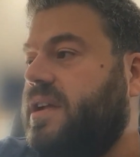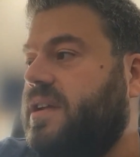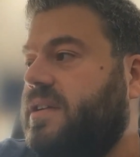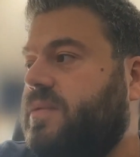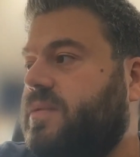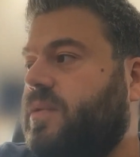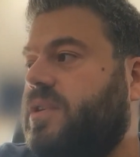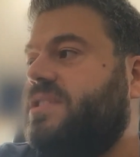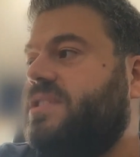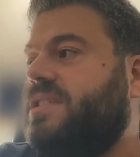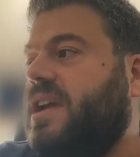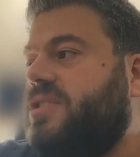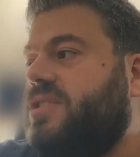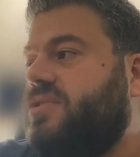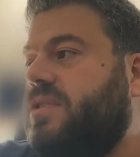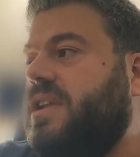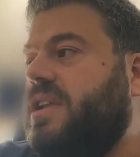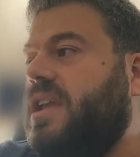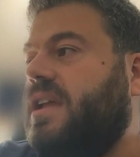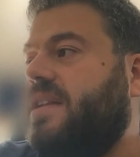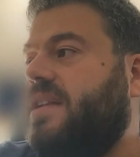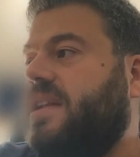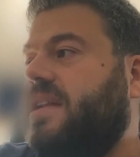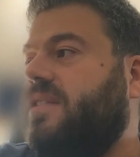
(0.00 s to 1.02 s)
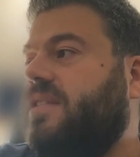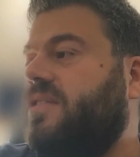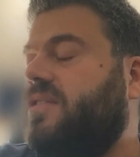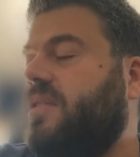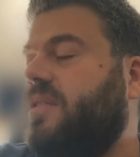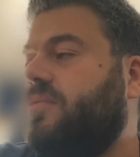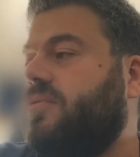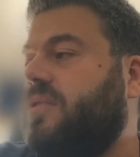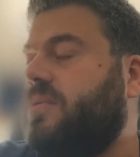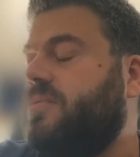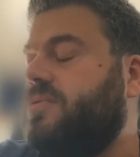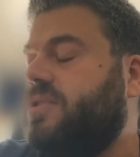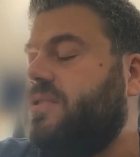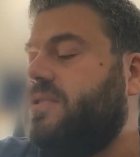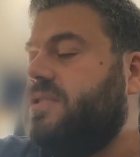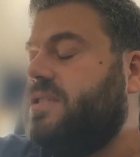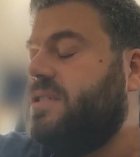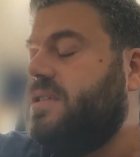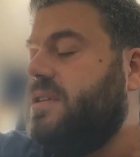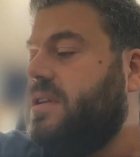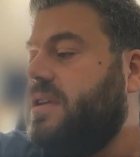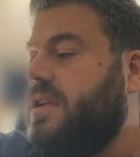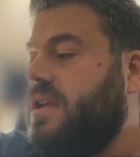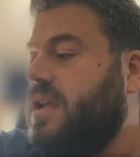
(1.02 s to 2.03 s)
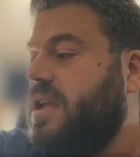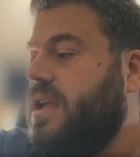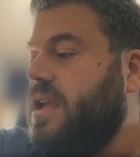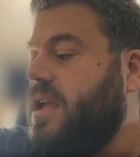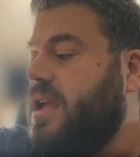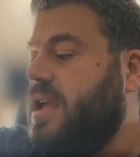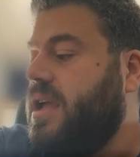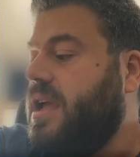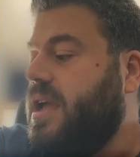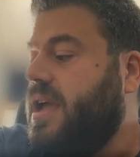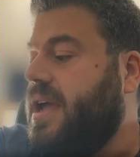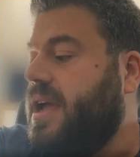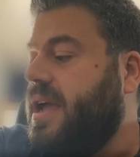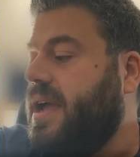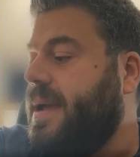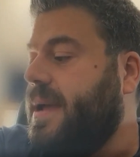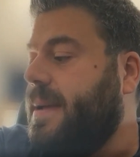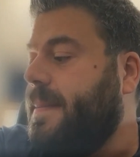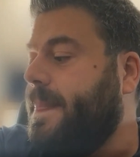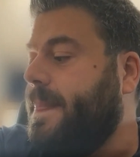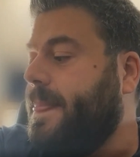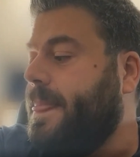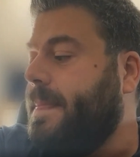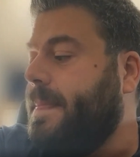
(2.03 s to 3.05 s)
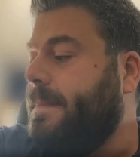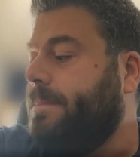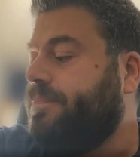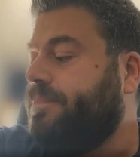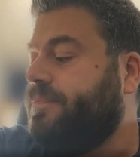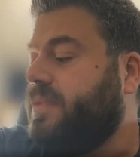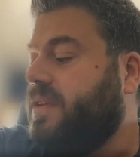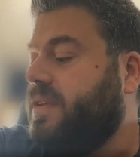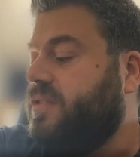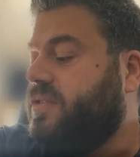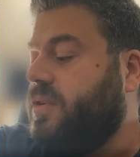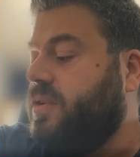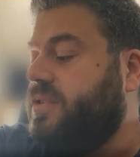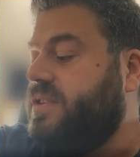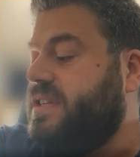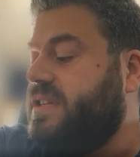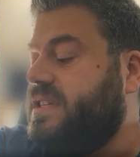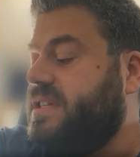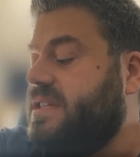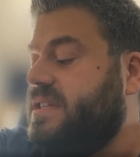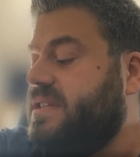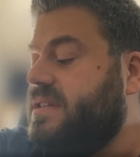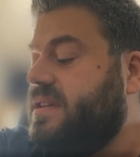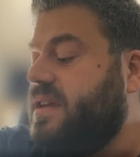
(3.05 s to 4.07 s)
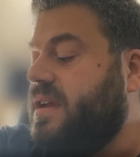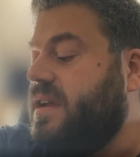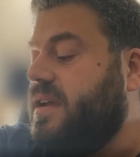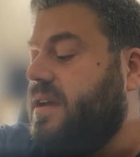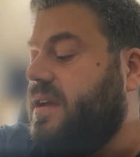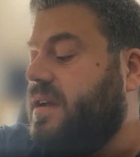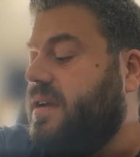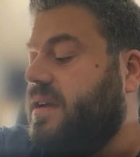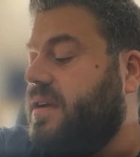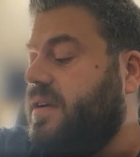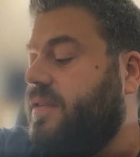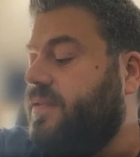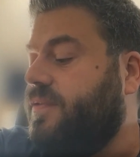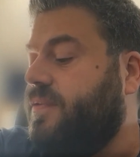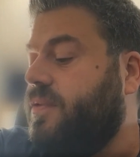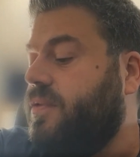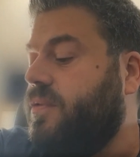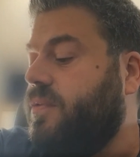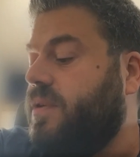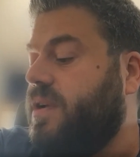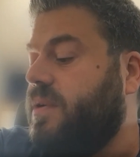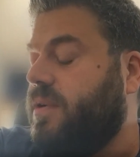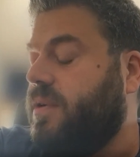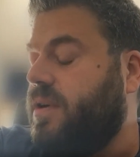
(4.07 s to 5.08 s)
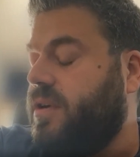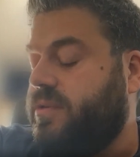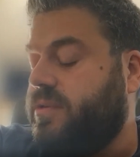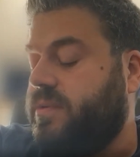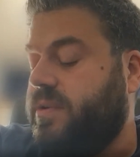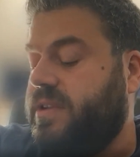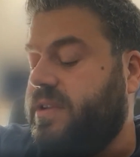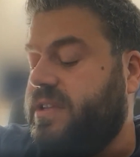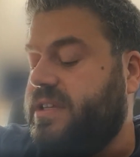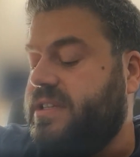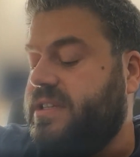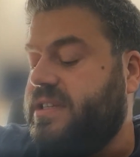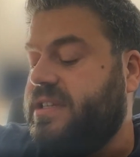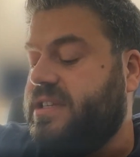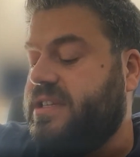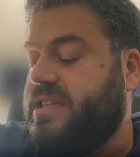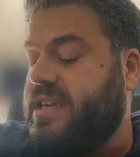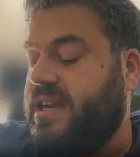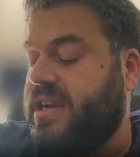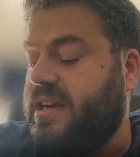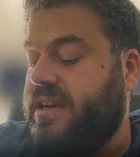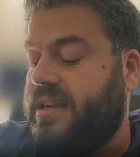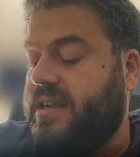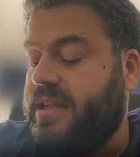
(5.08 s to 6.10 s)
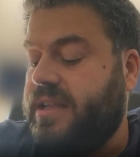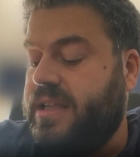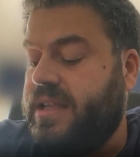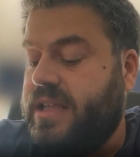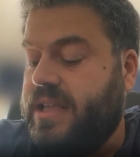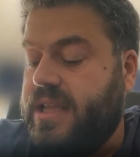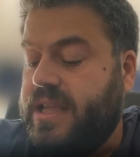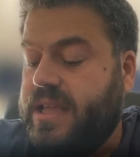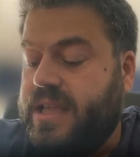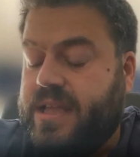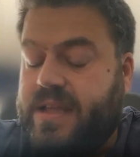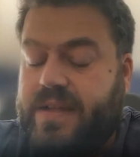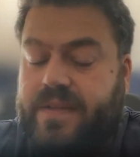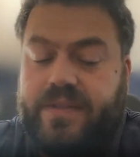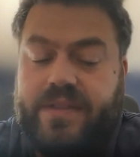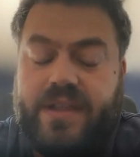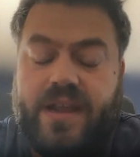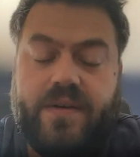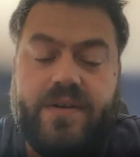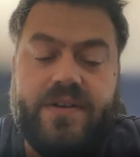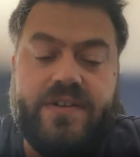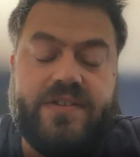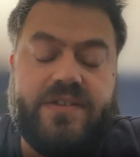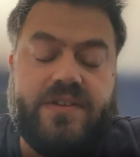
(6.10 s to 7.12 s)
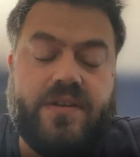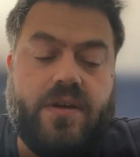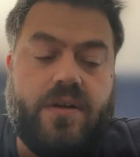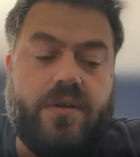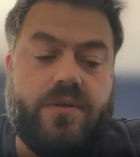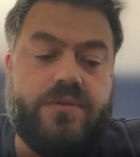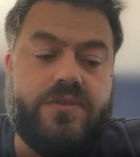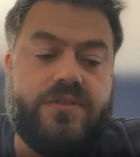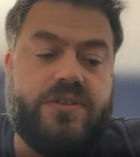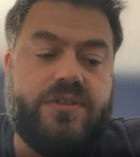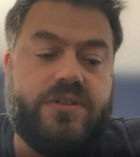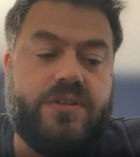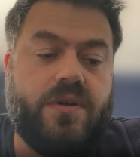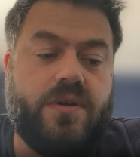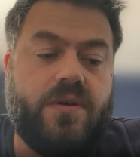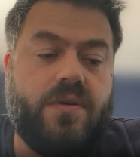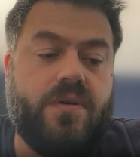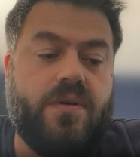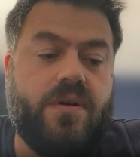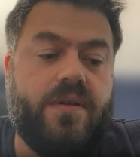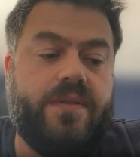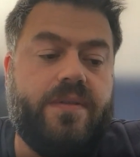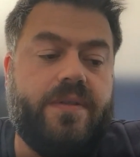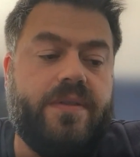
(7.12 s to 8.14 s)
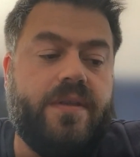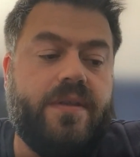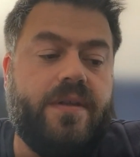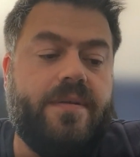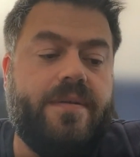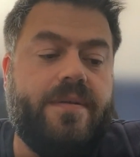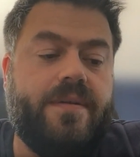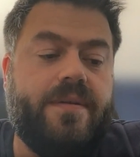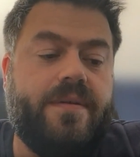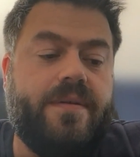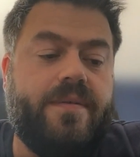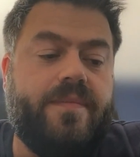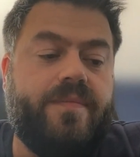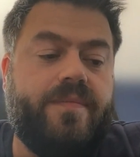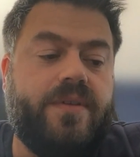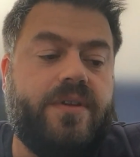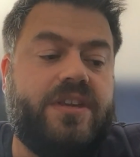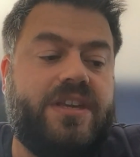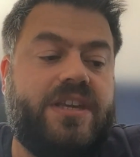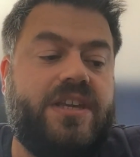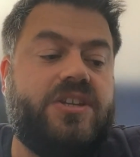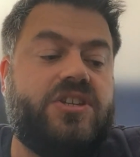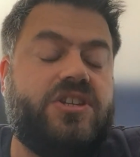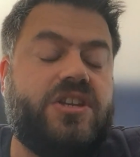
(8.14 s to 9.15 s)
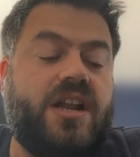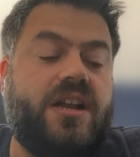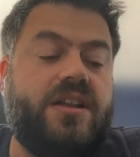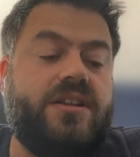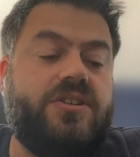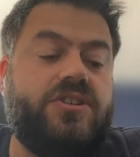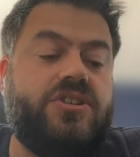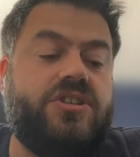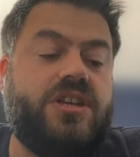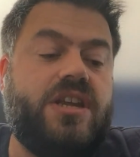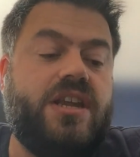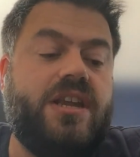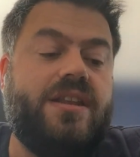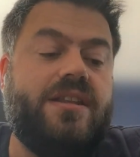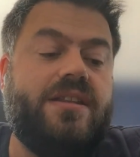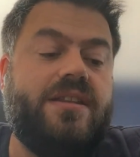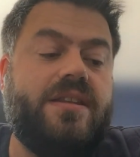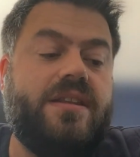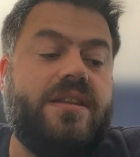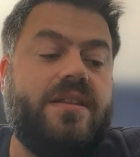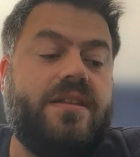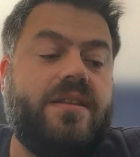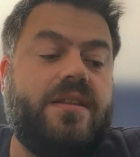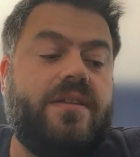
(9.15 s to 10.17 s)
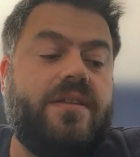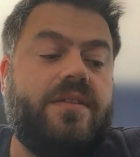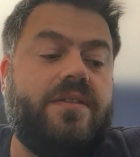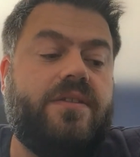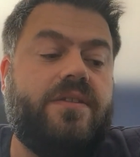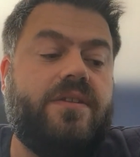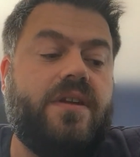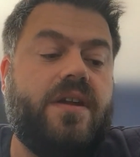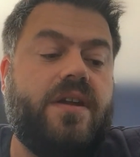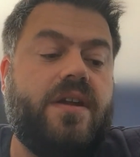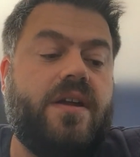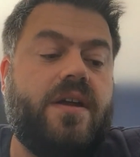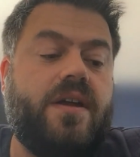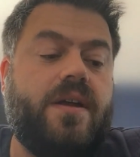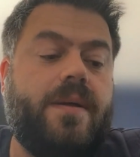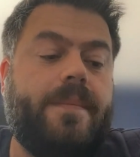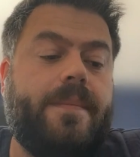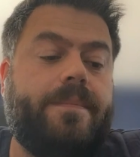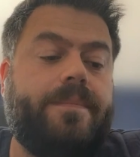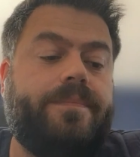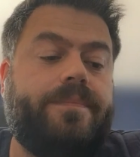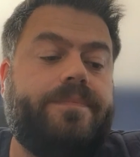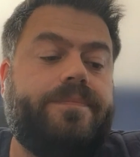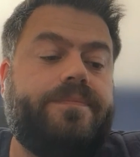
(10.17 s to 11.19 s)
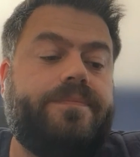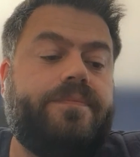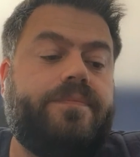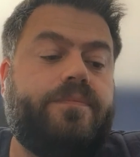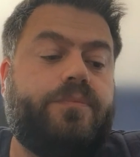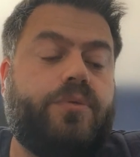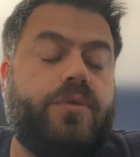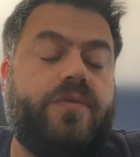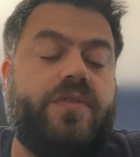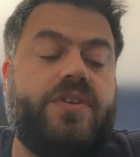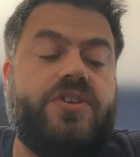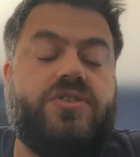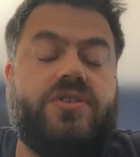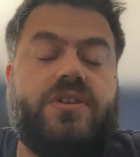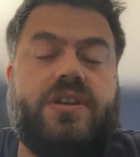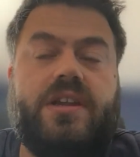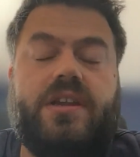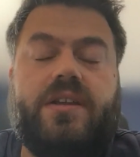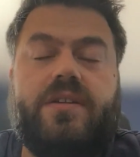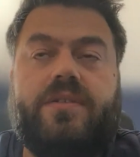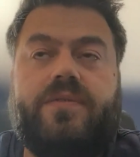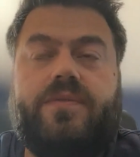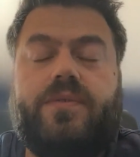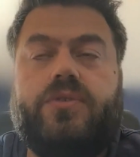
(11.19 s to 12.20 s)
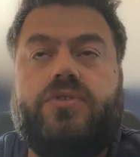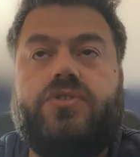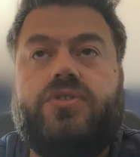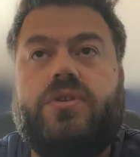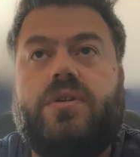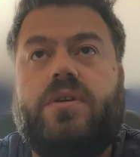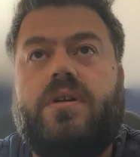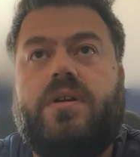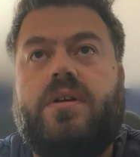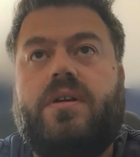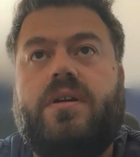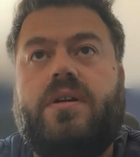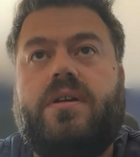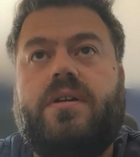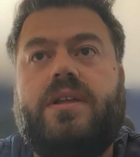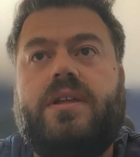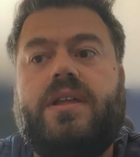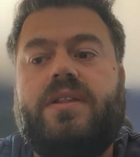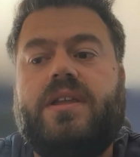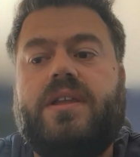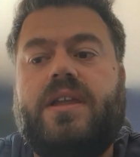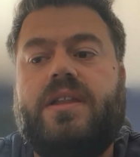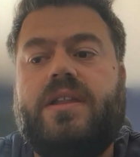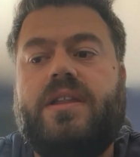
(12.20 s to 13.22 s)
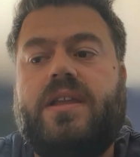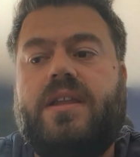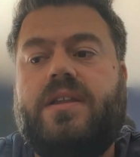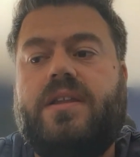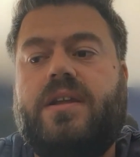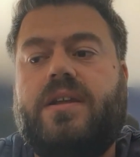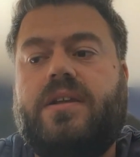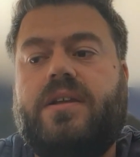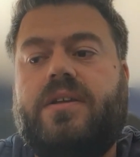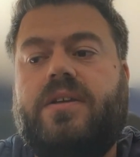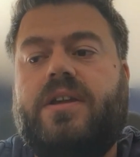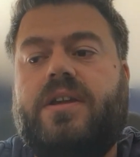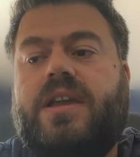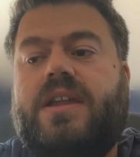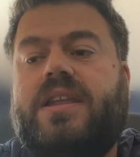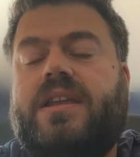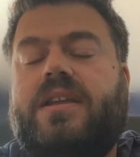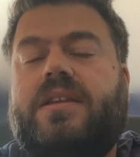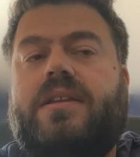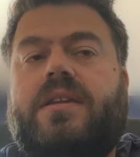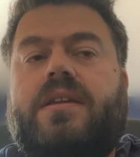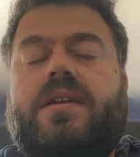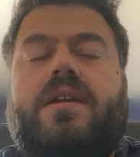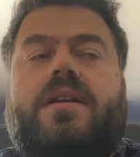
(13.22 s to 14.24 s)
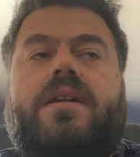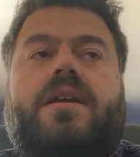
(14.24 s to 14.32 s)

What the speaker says: what's actually ending the subscriptions. So this is a full rework we did this year. There is also a key challenge in the provisioning, for sure, and getting